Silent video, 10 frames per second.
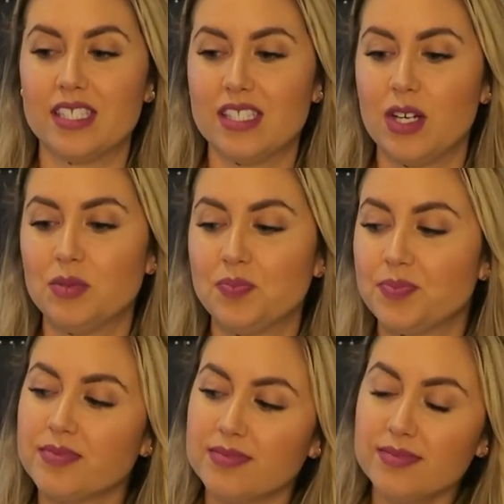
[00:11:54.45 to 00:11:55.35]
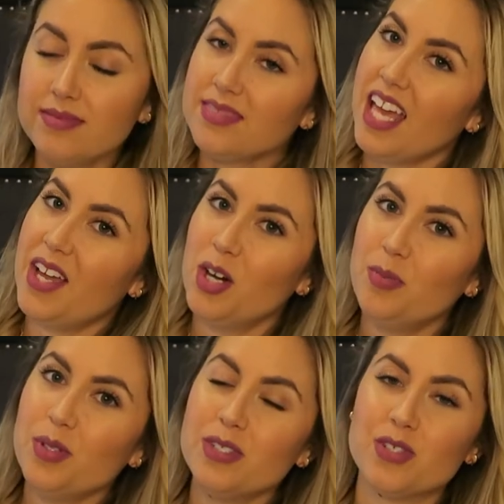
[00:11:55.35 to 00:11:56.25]
So I
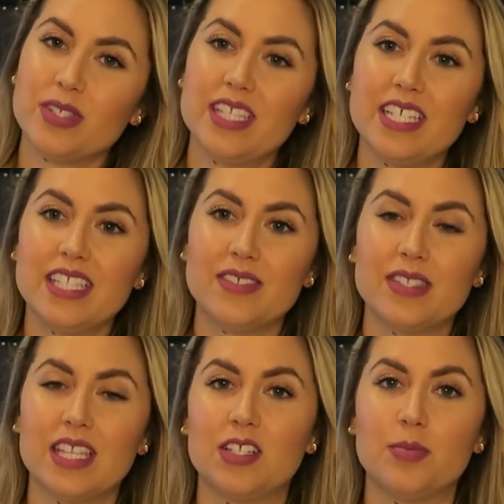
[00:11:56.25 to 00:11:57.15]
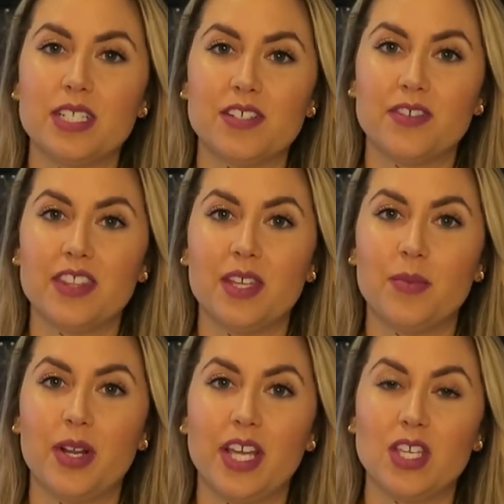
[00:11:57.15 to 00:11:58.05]
hope you enjoyed this. It was a little bit different
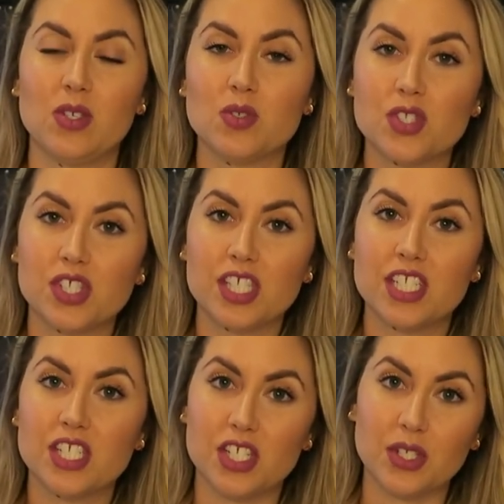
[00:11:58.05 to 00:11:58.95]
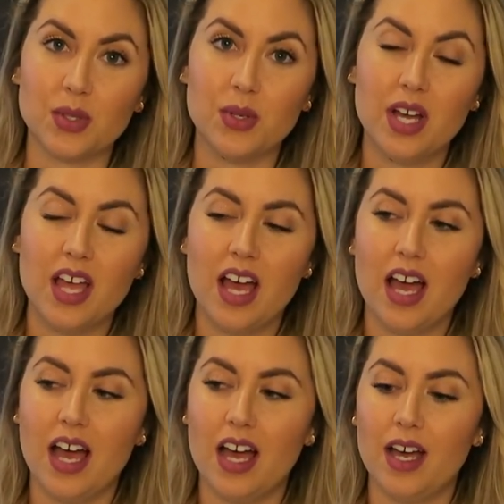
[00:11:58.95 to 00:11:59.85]
than what I usually do,
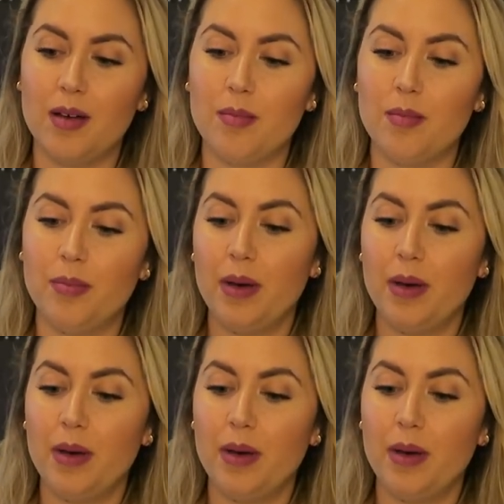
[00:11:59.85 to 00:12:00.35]
um,